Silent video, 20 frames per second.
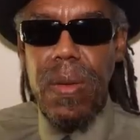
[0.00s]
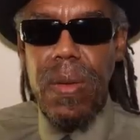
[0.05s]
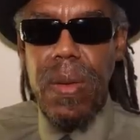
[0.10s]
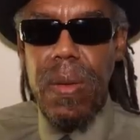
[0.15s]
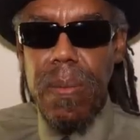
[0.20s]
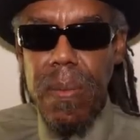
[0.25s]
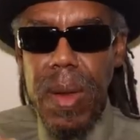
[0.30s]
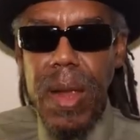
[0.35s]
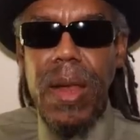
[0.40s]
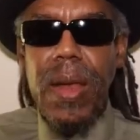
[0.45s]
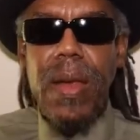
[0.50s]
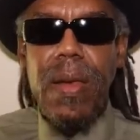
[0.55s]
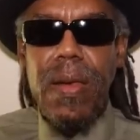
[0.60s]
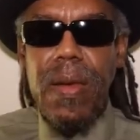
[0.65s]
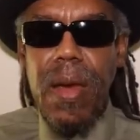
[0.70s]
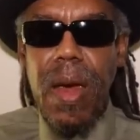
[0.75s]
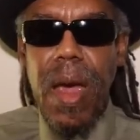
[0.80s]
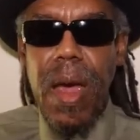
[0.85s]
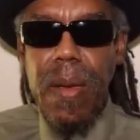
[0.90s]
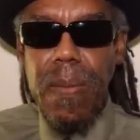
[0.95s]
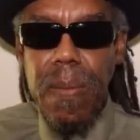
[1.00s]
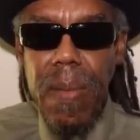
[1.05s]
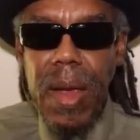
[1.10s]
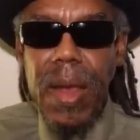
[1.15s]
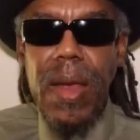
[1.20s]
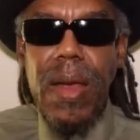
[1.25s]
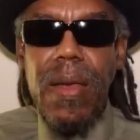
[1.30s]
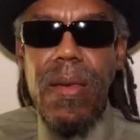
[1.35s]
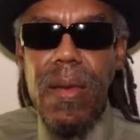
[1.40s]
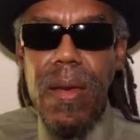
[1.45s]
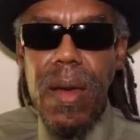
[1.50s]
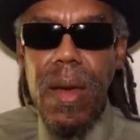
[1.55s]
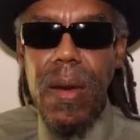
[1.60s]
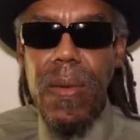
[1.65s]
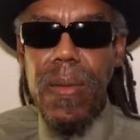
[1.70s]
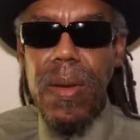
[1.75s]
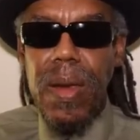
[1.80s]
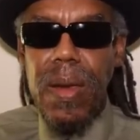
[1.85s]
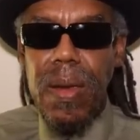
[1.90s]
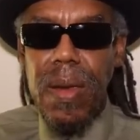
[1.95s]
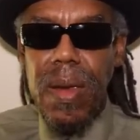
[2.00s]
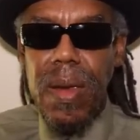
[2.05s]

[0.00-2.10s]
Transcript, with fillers: The military, a military.